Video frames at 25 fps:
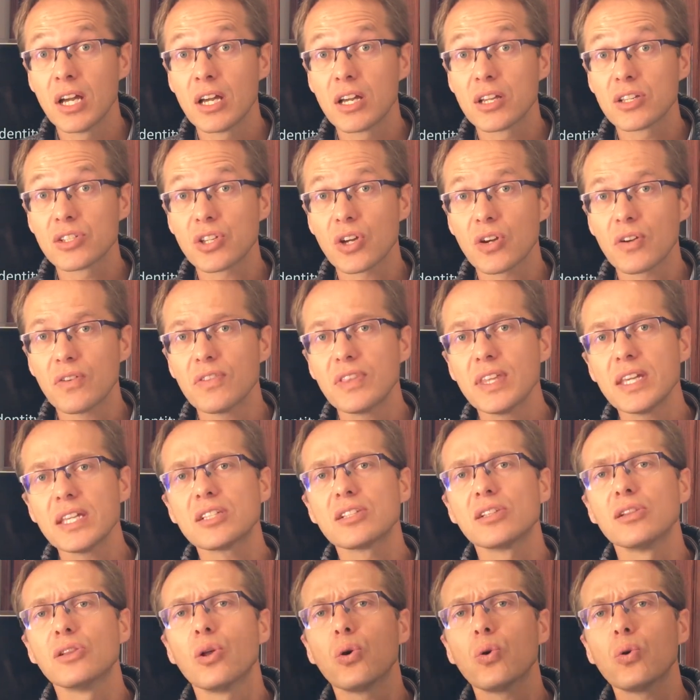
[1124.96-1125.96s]
So there's
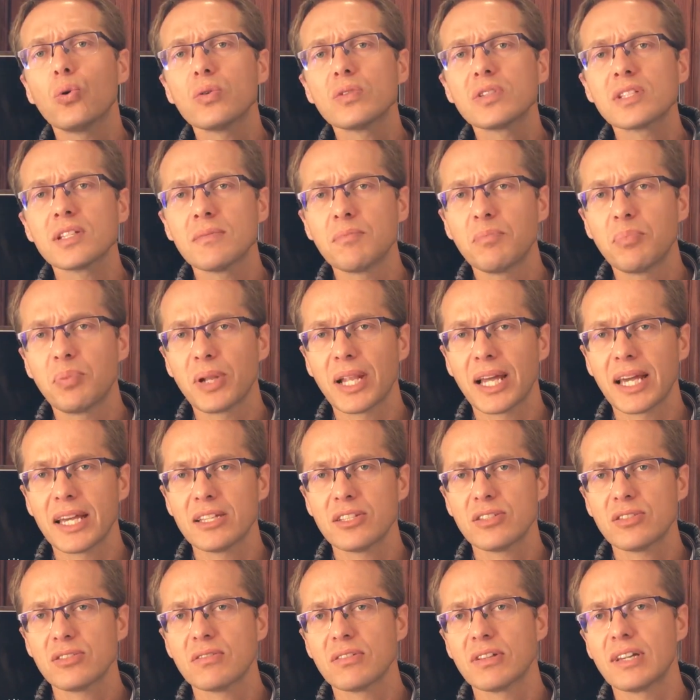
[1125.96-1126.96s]
laws in place
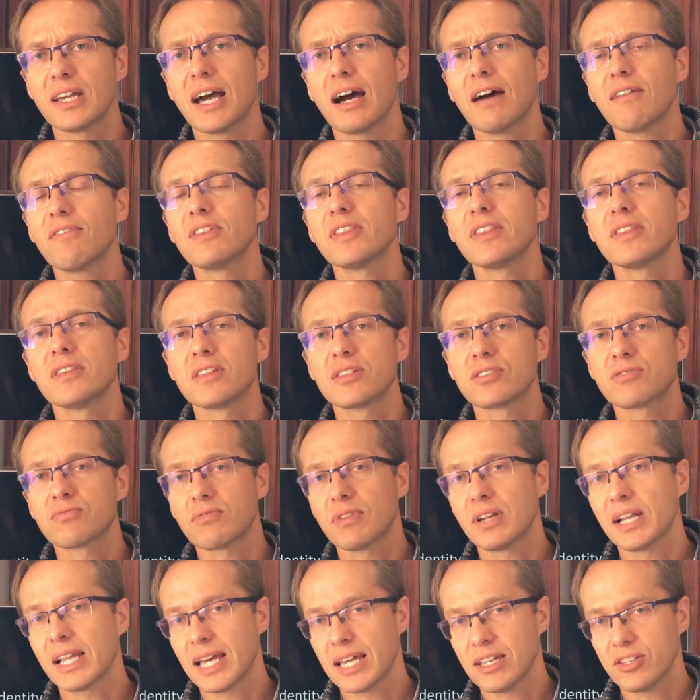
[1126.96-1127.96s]
to govern this
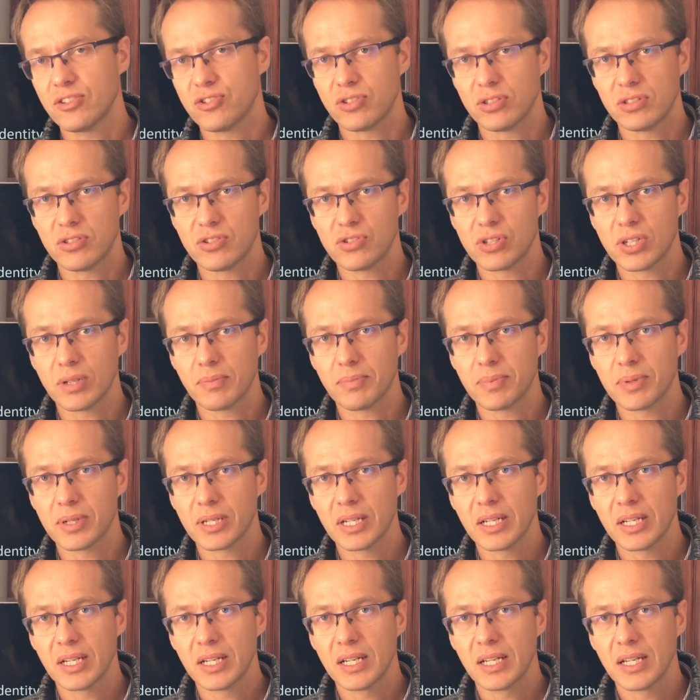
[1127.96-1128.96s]
relationship
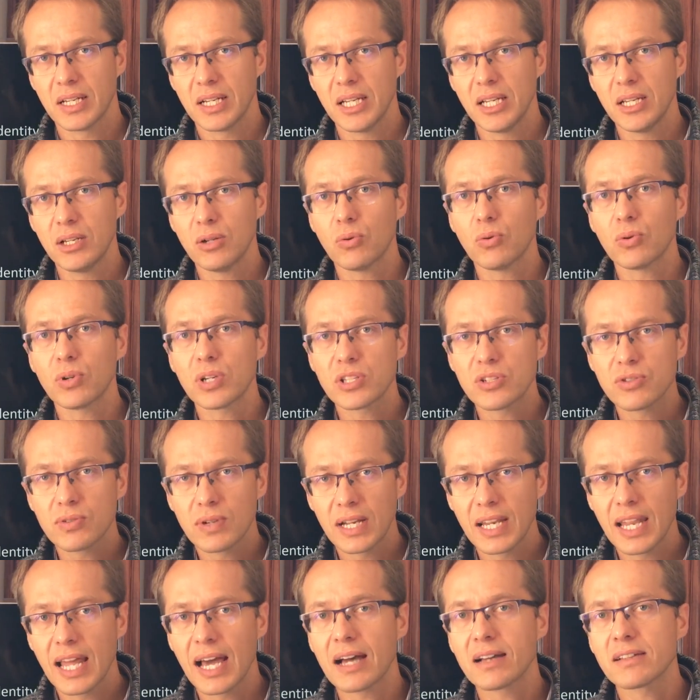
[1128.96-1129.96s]
in order to
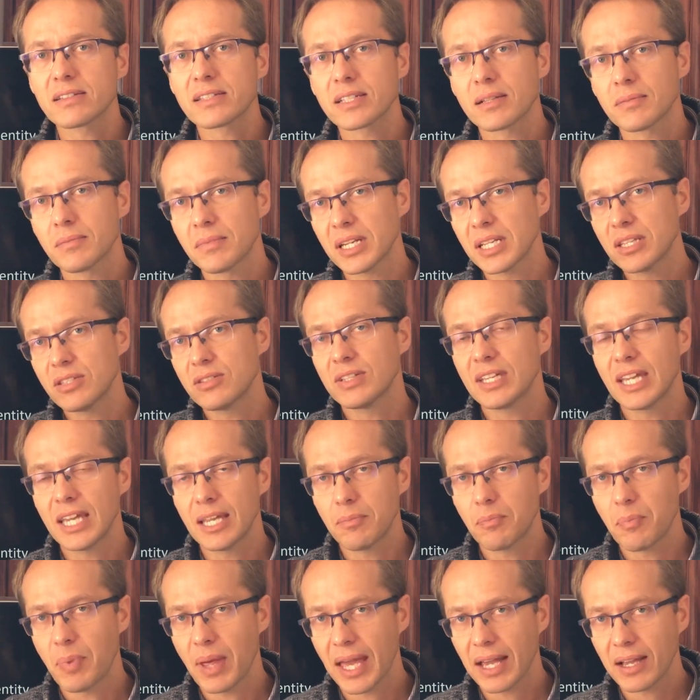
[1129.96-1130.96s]
allow somebody to
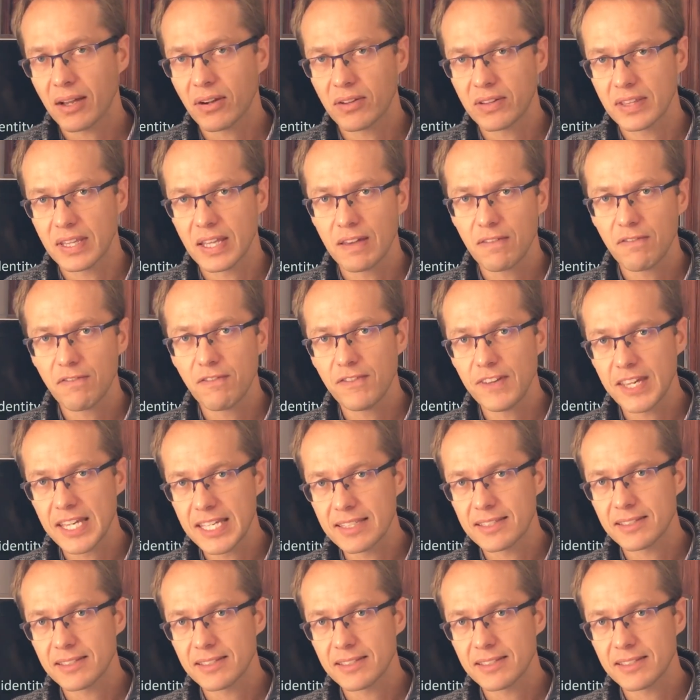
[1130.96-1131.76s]
get back on their feet.